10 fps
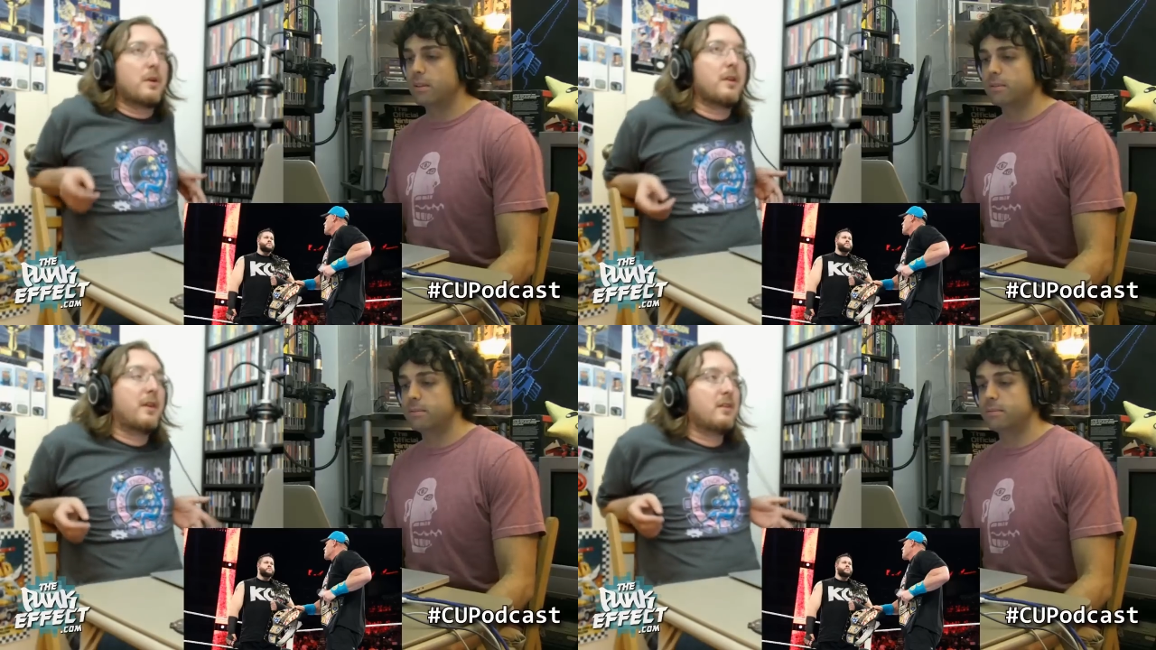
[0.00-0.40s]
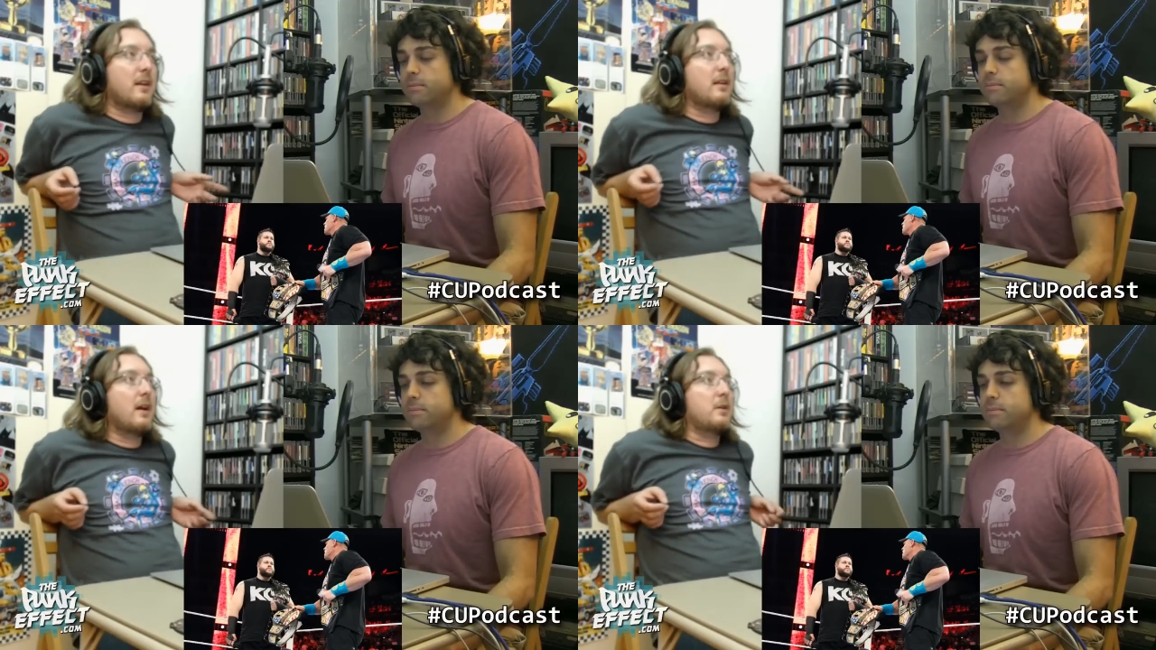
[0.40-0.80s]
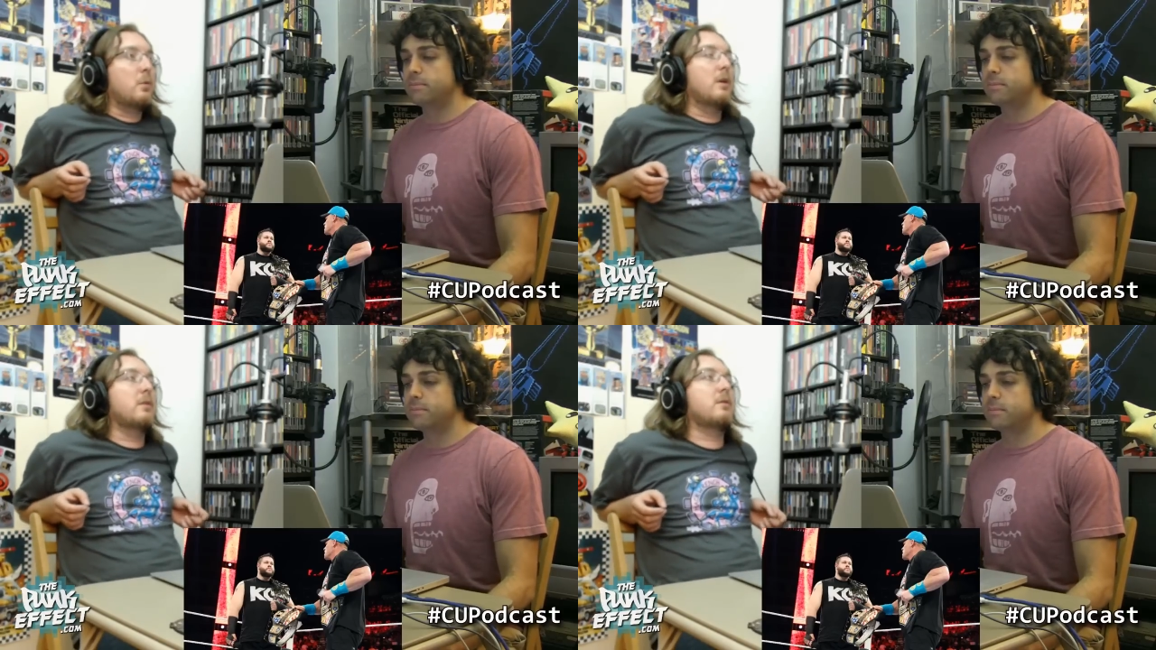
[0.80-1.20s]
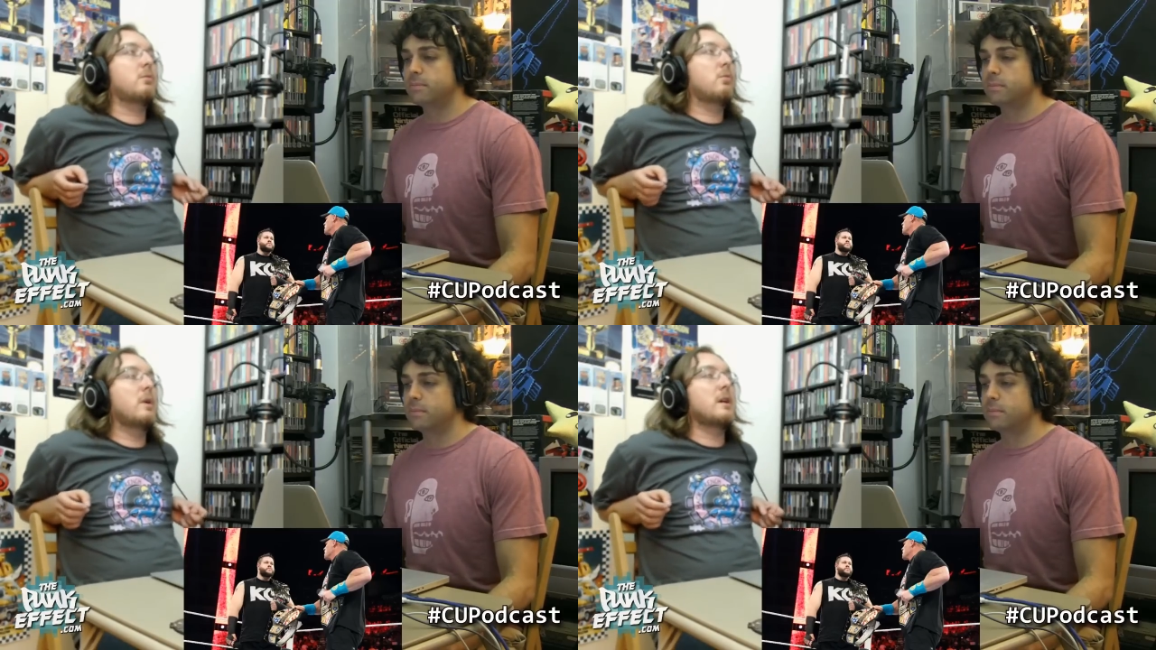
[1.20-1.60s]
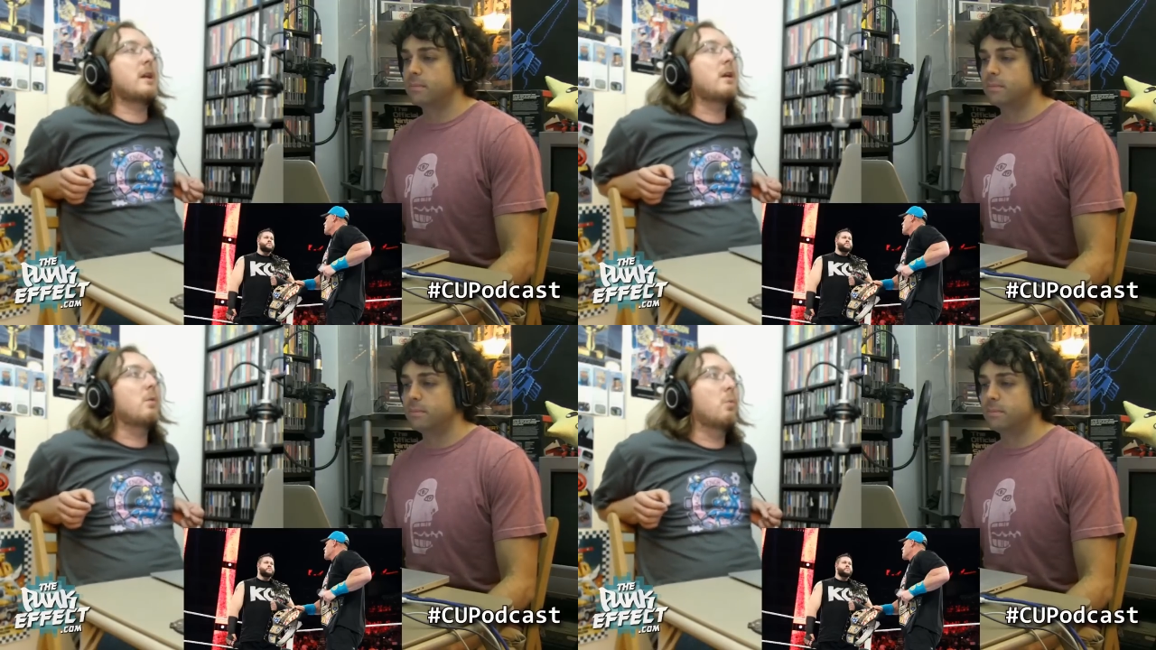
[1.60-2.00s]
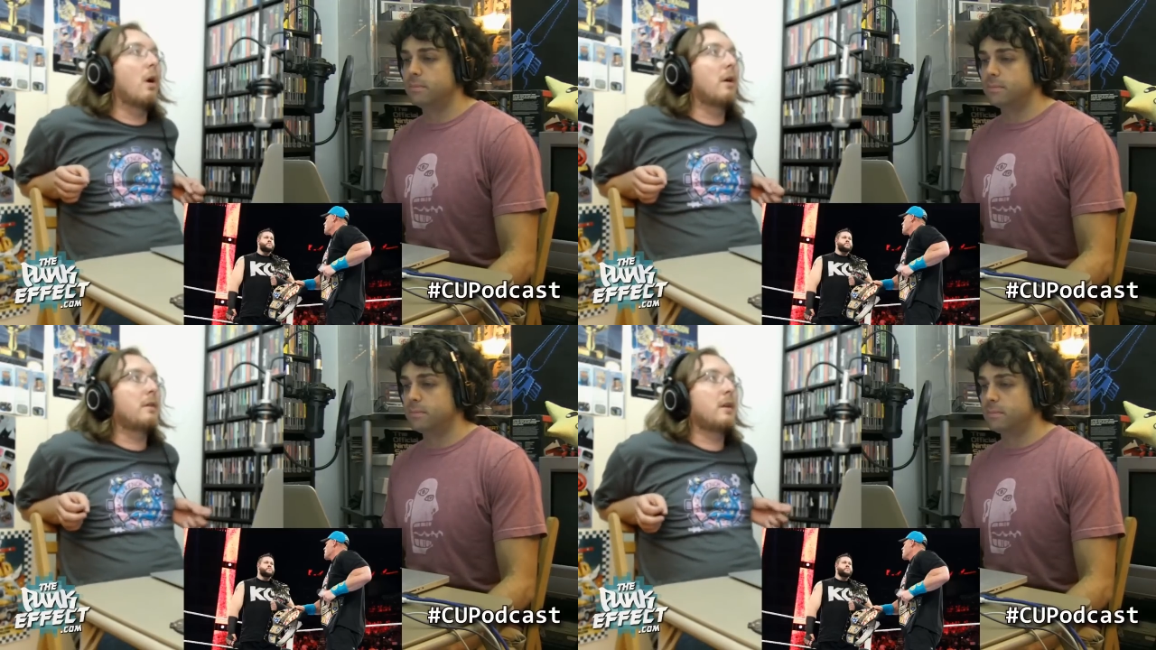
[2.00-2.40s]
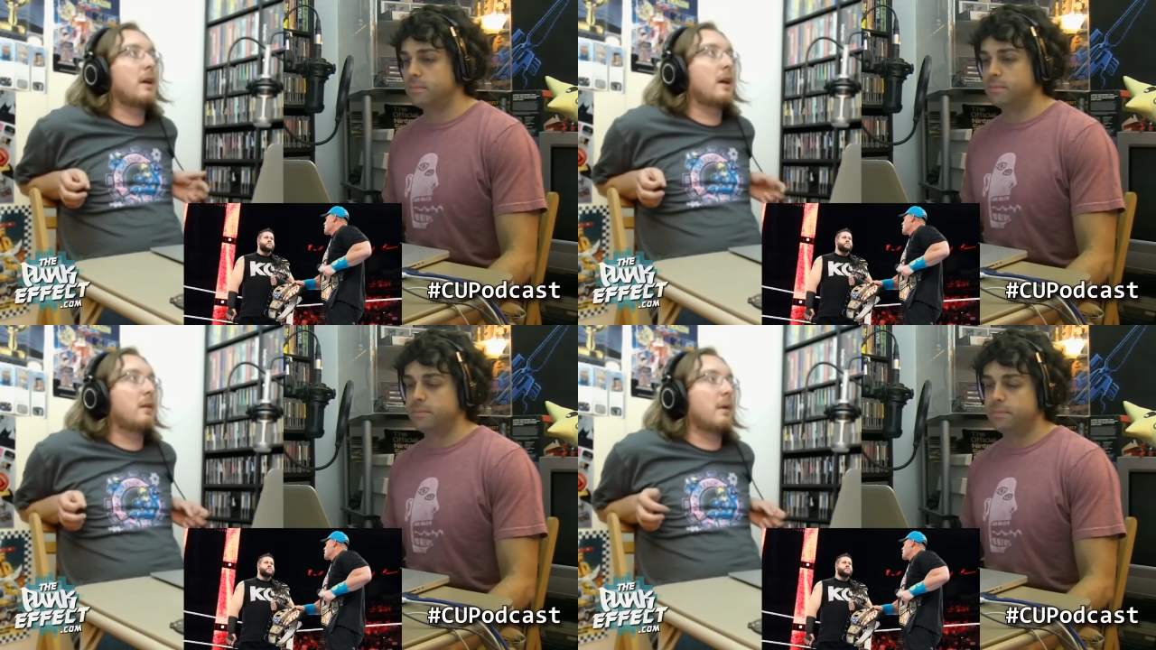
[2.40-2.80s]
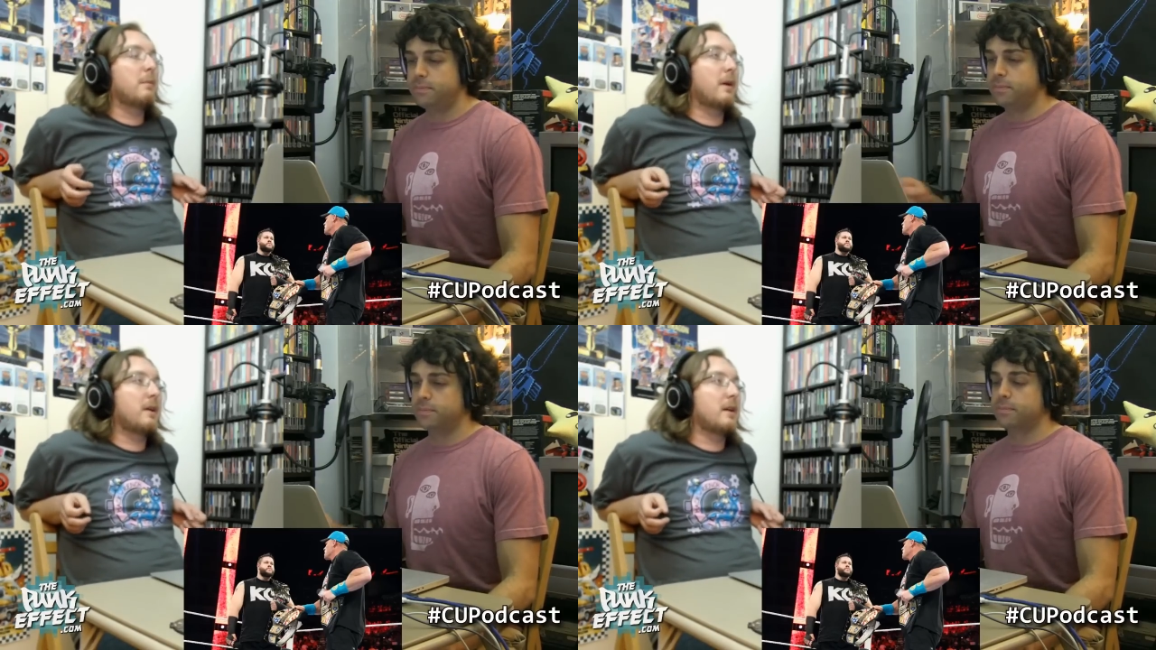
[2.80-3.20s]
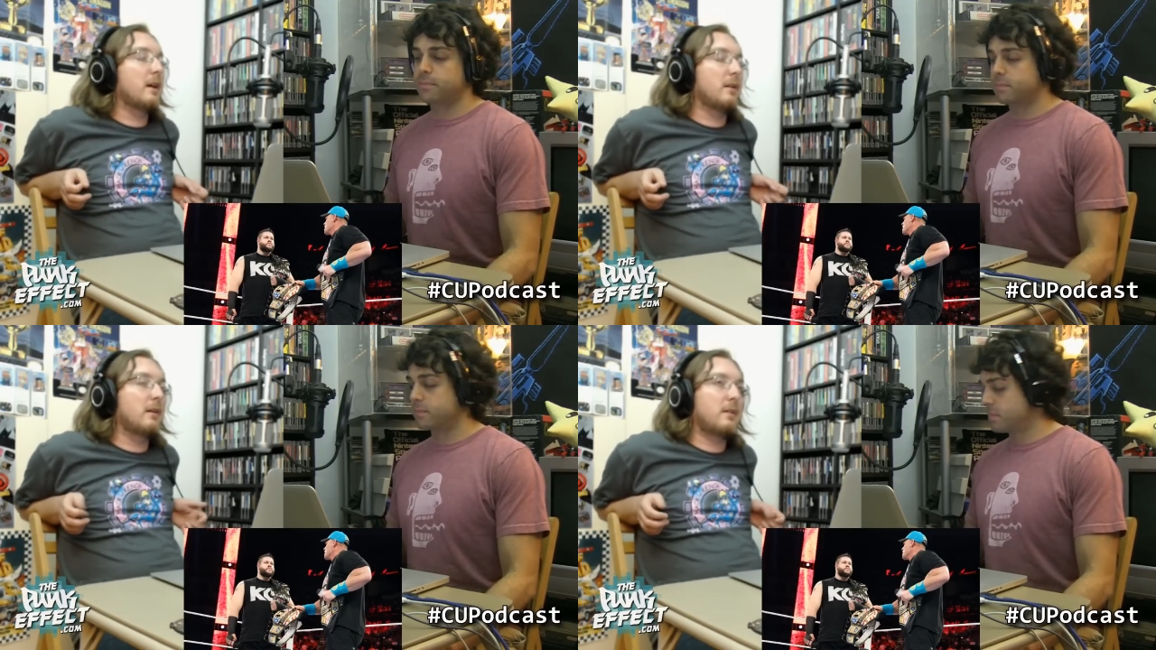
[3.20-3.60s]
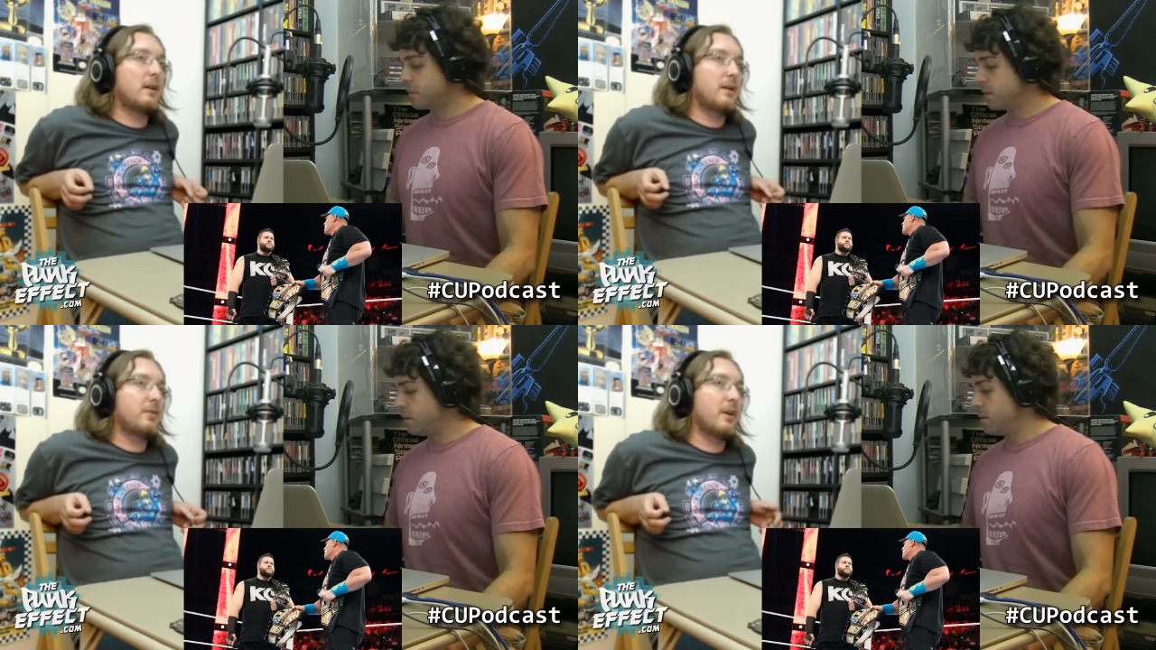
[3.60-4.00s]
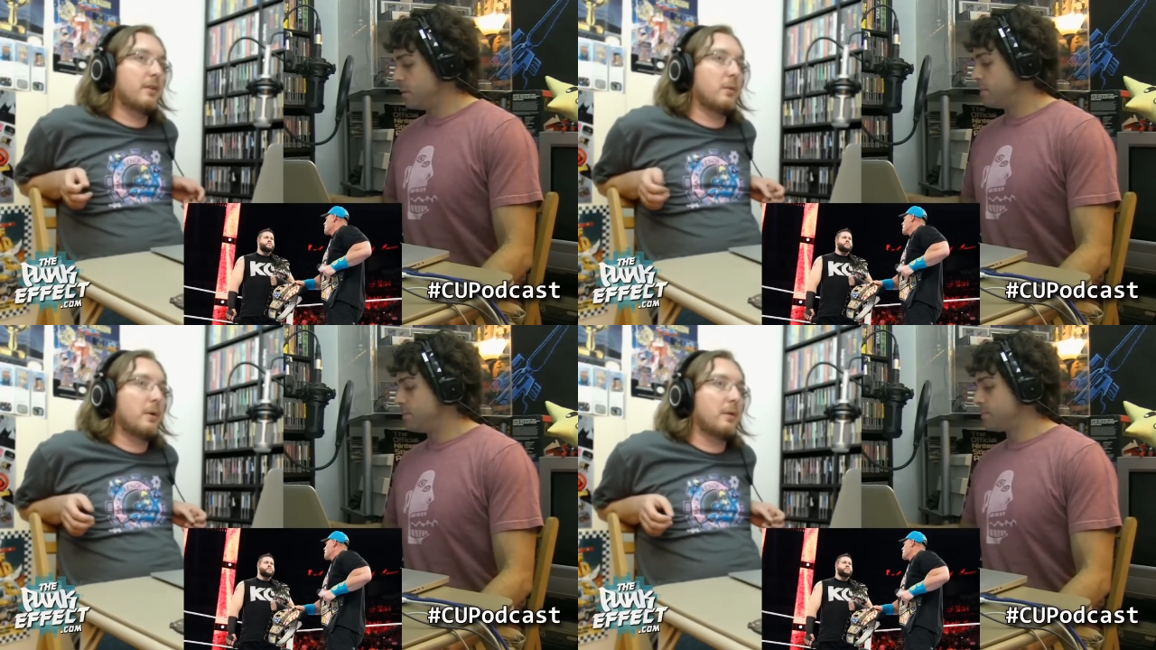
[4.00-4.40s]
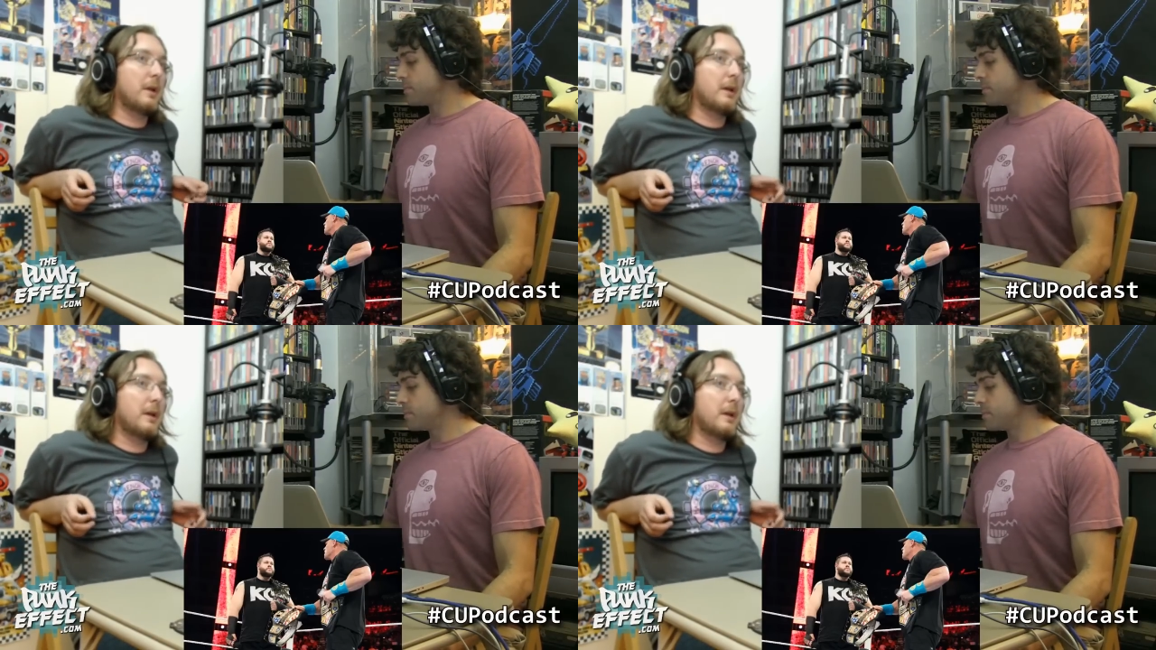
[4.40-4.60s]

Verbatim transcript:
Speaker 1: one of the things I liked was when he won, and my buddy and I looked at each other. We were